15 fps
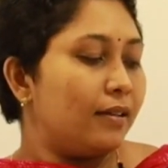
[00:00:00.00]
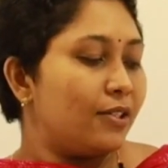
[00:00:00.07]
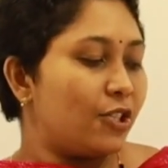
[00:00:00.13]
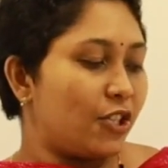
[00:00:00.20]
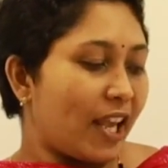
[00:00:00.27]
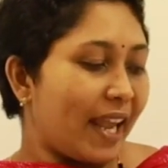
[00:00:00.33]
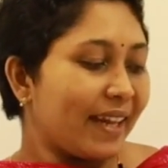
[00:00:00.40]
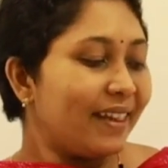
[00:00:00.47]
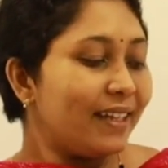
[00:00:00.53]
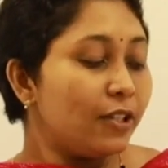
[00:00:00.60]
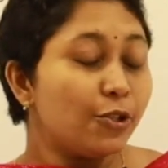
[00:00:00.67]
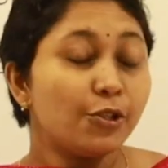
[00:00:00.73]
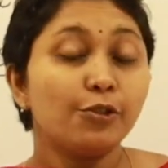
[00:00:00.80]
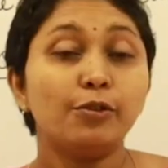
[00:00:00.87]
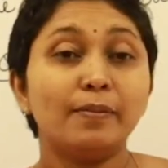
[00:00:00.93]
check the
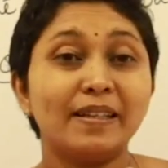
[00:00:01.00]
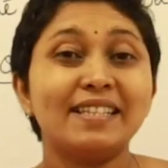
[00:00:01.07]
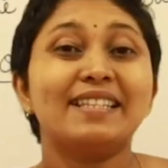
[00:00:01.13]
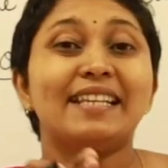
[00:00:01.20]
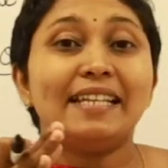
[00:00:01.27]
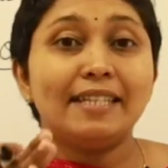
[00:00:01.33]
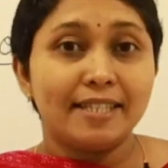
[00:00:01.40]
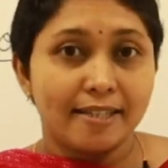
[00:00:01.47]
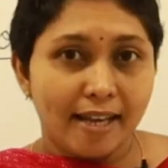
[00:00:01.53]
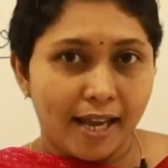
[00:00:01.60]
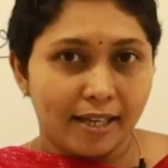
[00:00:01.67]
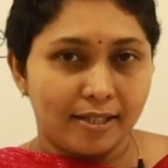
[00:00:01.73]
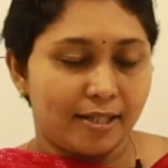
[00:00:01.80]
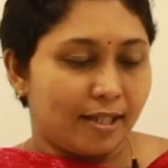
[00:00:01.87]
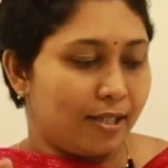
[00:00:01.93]
tube is
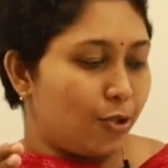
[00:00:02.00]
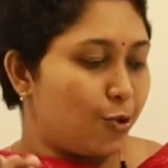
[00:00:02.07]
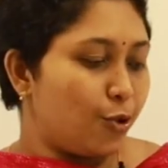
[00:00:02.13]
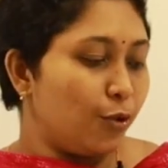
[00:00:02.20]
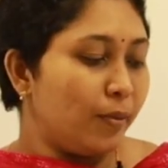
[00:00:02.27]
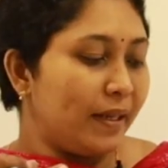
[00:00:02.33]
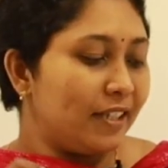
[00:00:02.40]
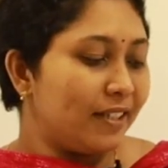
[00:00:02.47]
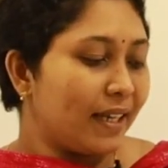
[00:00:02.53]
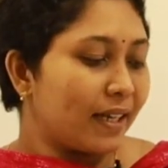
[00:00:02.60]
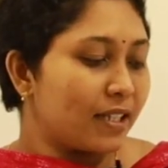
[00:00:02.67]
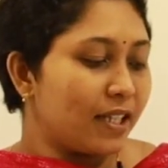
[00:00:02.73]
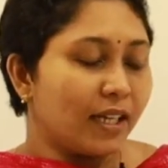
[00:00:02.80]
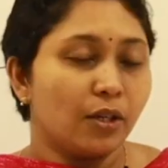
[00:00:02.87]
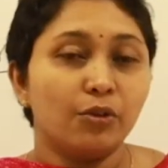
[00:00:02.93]
intact. Tube
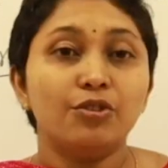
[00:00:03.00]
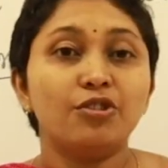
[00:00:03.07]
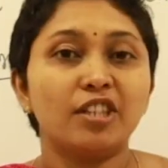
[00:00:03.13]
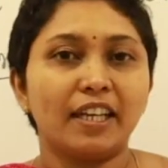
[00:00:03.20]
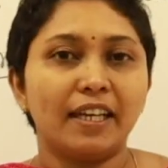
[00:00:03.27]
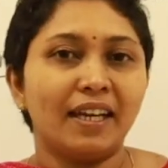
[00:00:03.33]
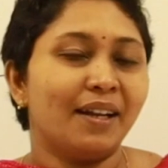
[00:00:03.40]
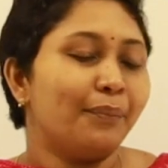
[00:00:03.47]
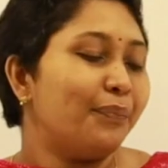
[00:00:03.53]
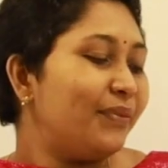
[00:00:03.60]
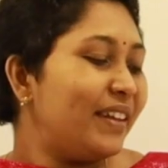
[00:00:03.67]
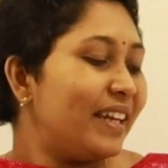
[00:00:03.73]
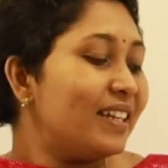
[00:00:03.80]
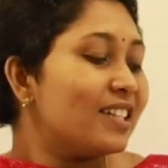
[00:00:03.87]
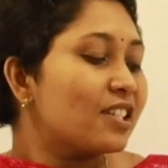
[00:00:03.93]
intact aanum check cheyanam,
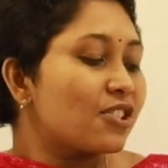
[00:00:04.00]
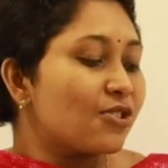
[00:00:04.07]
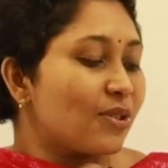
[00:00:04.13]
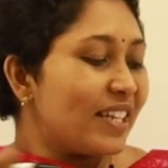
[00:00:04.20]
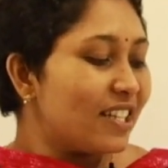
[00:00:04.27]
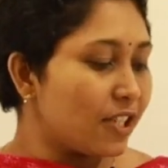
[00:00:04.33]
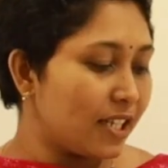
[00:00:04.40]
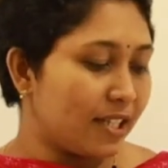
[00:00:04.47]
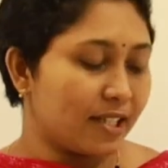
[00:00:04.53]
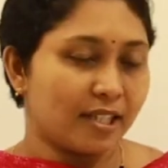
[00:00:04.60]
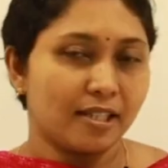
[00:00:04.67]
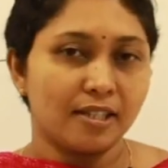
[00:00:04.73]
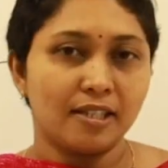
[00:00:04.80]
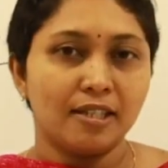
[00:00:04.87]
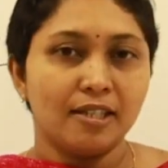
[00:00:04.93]
then stretch it.
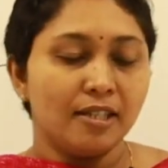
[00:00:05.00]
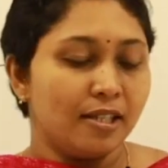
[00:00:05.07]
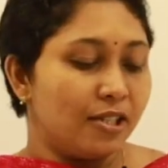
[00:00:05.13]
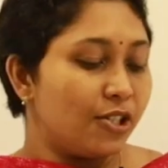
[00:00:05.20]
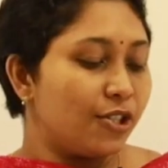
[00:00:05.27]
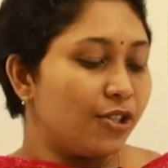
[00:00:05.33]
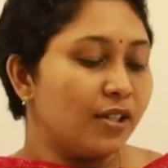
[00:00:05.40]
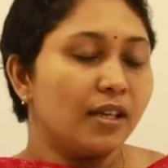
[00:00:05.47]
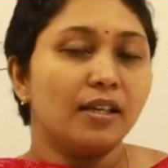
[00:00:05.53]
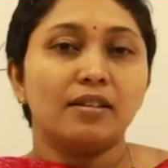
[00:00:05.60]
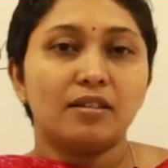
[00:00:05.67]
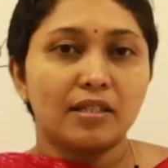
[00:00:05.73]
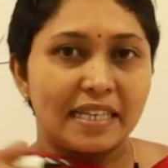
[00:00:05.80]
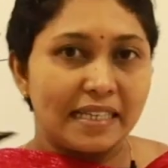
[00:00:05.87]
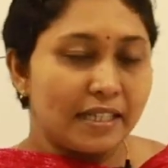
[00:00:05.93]

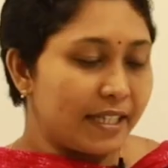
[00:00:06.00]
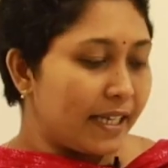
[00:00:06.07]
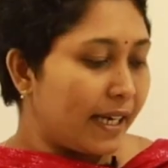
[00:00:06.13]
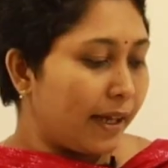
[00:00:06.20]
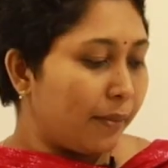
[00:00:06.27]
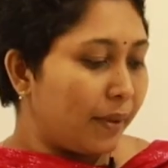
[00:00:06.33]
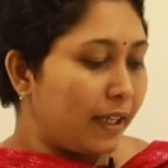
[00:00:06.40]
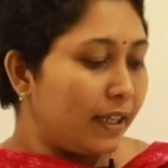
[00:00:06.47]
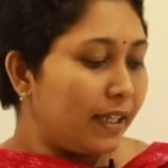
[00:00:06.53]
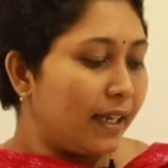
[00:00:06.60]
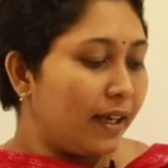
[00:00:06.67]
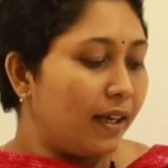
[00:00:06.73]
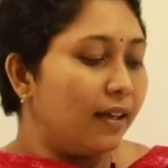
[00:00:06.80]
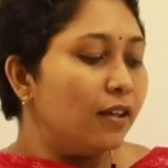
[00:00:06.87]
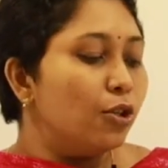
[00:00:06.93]
Stretch cheyanam
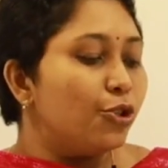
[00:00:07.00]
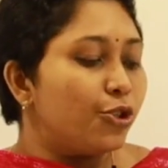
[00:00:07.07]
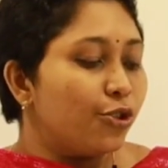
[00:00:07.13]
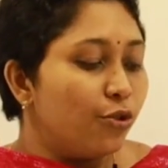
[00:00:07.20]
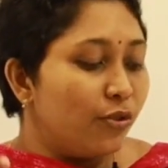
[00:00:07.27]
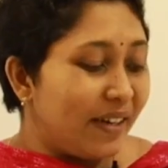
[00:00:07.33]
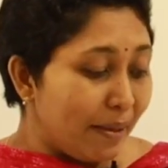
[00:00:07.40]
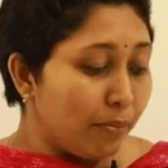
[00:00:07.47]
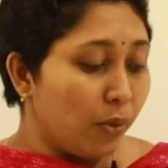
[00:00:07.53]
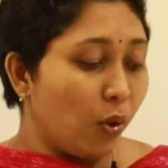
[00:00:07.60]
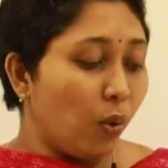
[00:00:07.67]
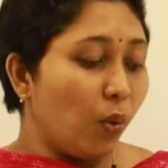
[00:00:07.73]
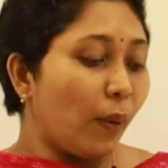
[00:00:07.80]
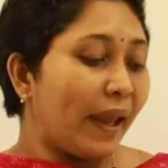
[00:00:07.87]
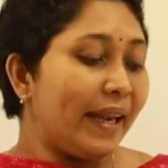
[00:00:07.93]
endina, to
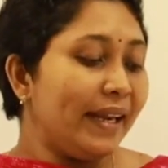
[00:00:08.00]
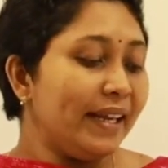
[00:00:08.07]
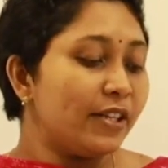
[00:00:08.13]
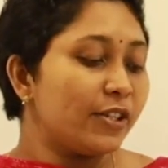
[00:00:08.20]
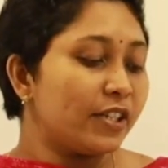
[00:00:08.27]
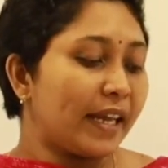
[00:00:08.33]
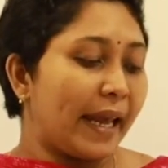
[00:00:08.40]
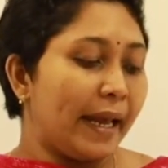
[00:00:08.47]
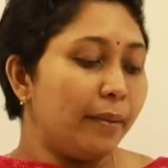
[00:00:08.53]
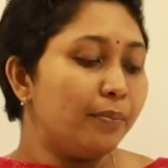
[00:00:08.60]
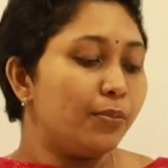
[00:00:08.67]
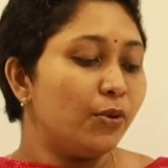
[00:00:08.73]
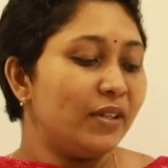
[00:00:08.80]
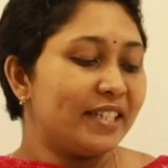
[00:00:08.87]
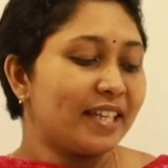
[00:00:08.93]
remove any
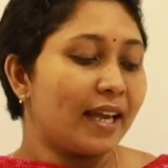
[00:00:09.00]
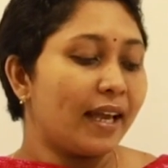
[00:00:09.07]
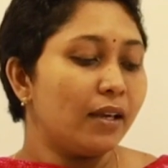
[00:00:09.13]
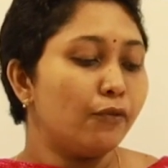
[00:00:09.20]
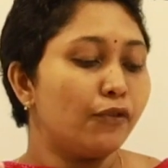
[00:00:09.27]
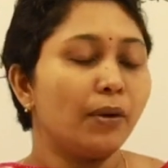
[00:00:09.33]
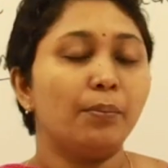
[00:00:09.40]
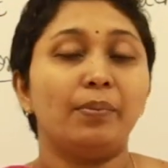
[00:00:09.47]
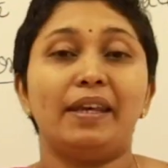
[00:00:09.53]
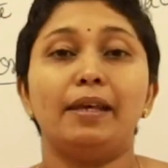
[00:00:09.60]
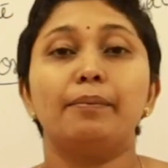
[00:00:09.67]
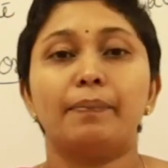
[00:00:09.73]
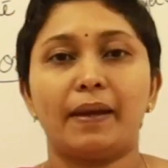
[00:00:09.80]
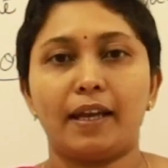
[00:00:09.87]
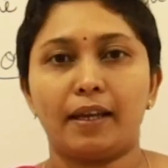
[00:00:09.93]
shape retained from
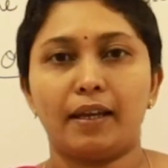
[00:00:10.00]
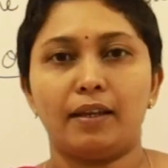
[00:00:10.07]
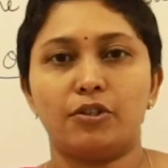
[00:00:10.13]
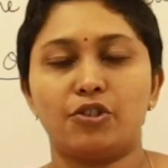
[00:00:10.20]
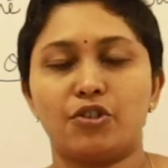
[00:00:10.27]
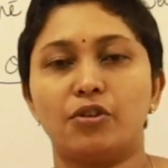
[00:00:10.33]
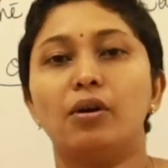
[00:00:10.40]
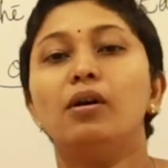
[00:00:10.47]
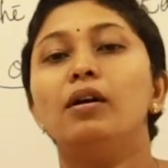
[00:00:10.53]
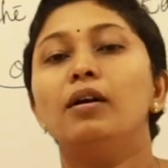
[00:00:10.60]
being packaged. So